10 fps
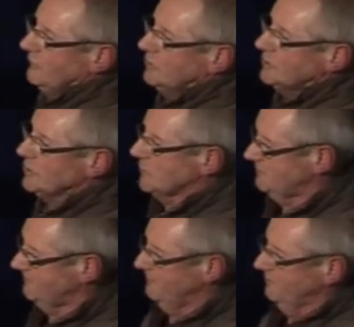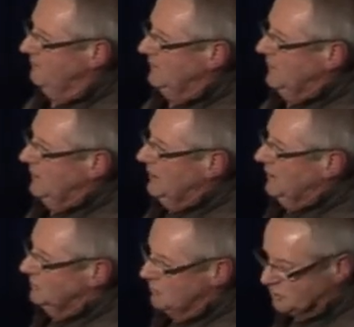You just
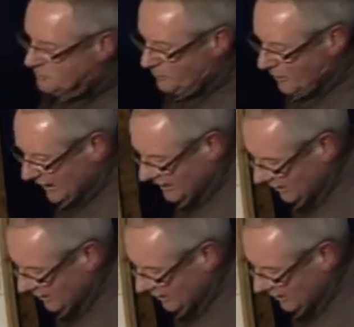spray it